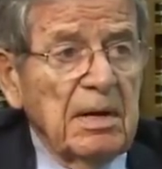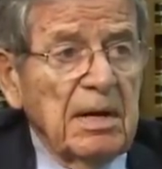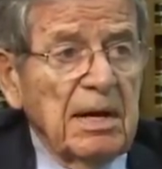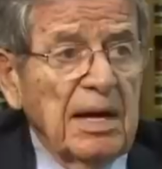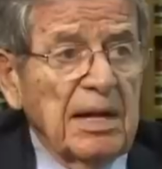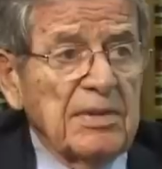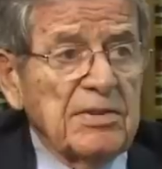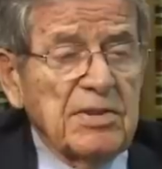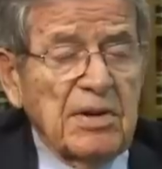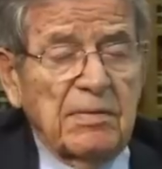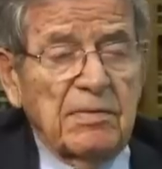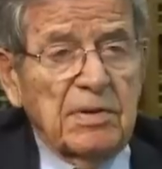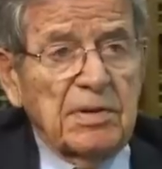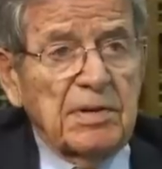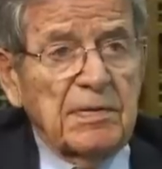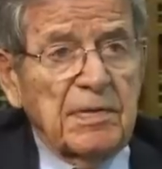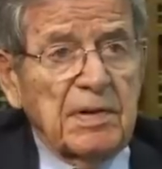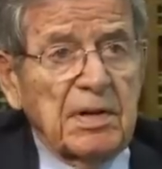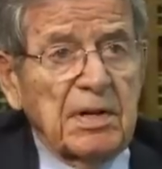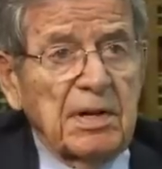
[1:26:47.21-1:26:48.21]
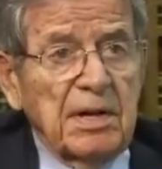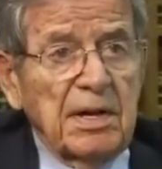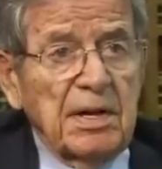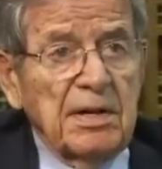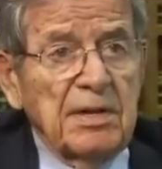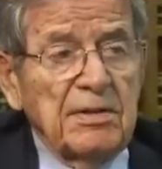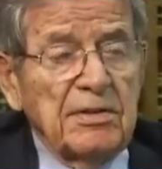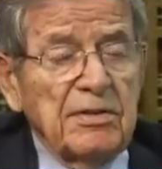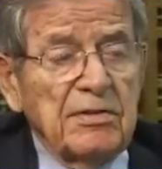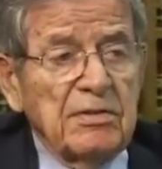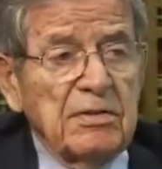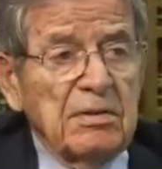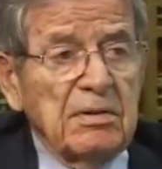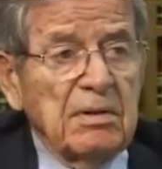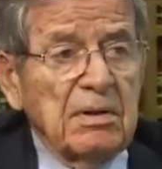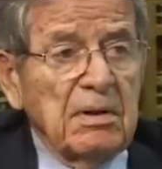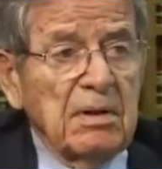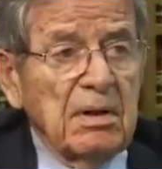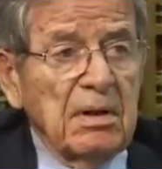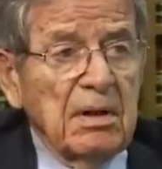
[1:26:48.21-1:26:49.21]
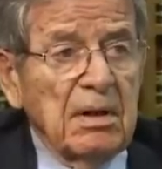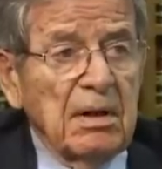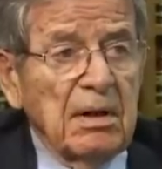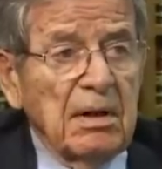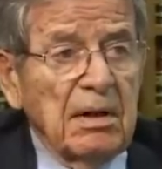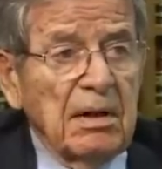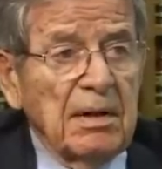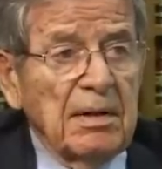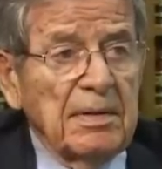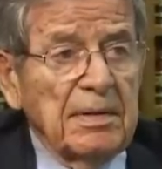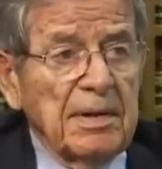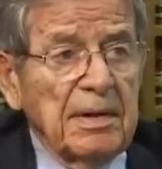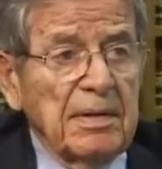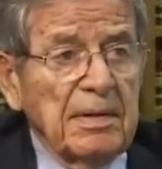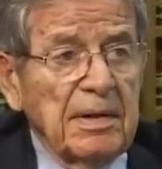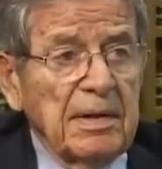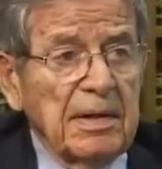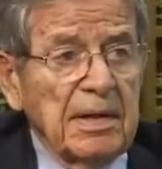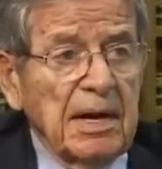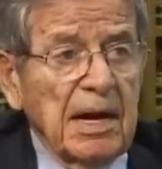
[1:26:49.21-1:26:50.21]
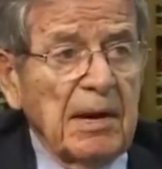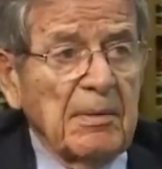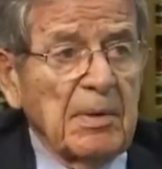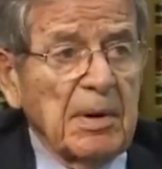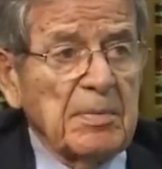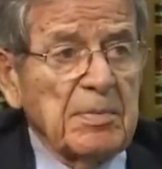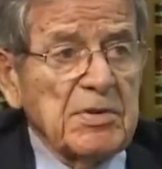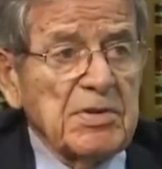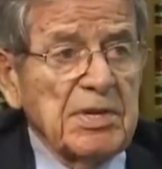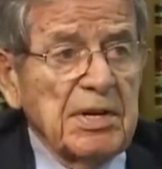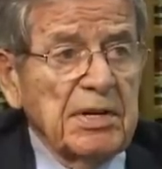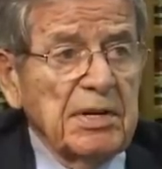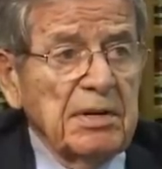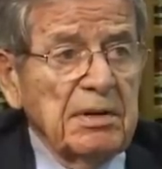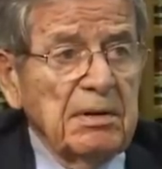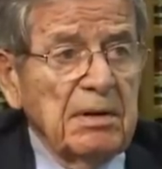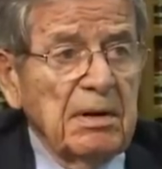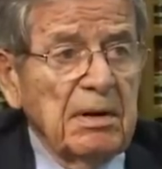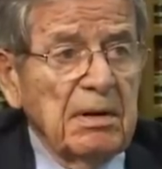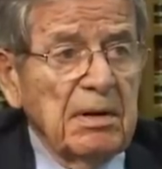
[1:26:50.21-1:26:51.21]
had several different clients uh, that I represented,